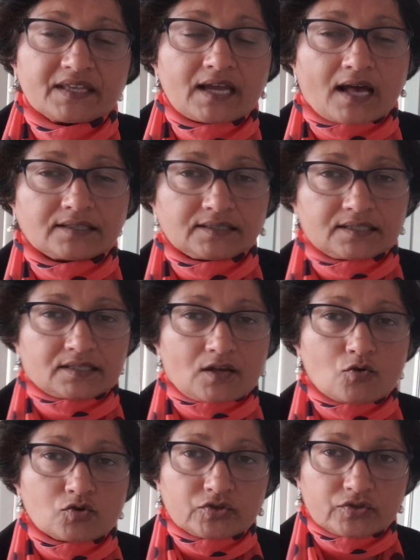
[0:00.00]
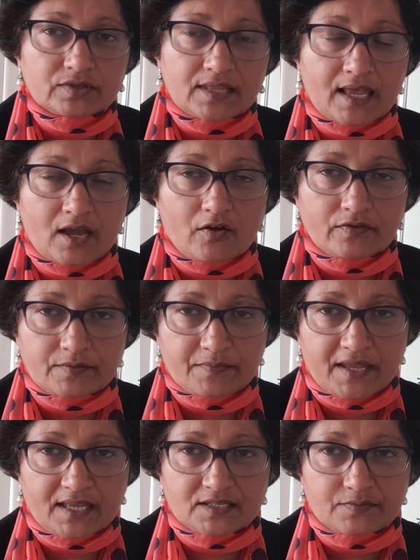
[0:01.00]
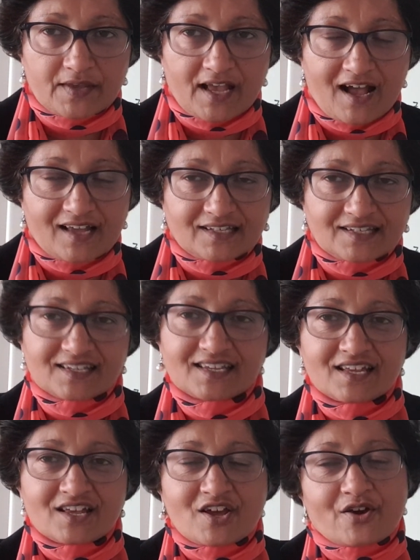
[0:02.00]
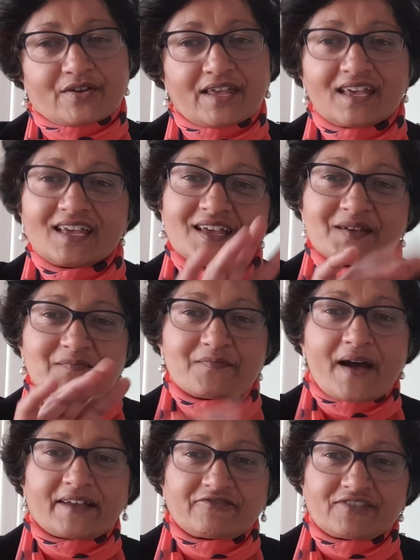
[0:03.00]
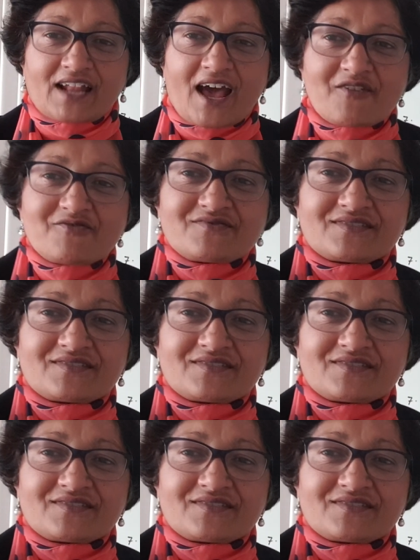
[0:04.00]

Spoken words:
The answers are also there on the page behind. Okay, bye for now.